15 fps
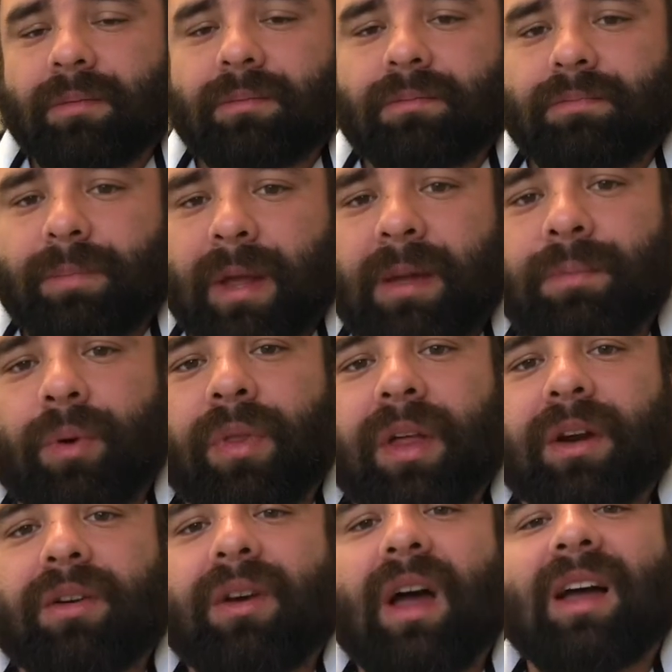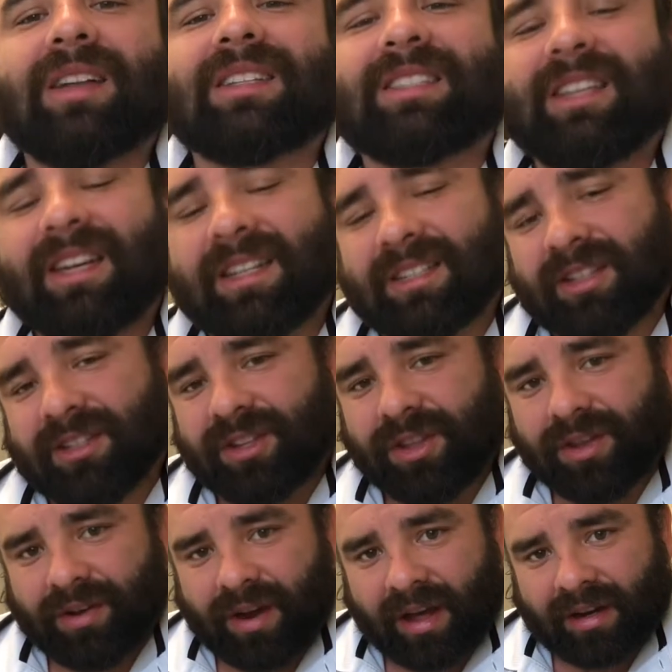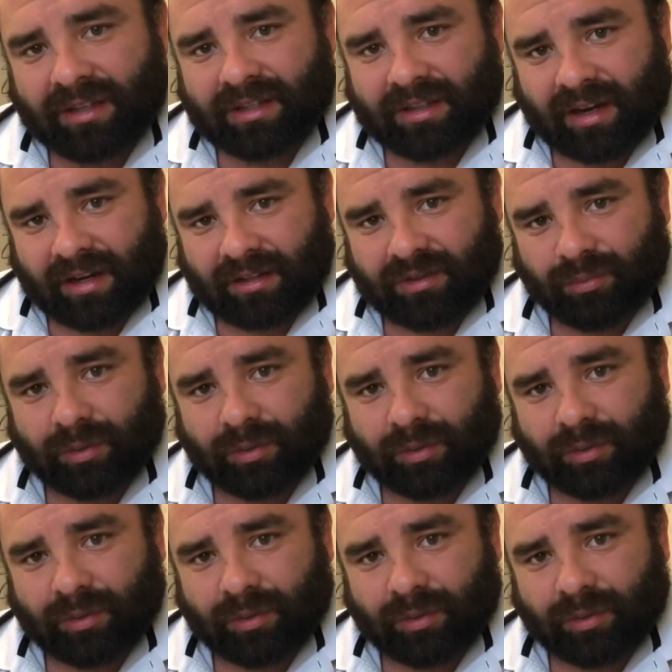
people that are not citizens of the United States,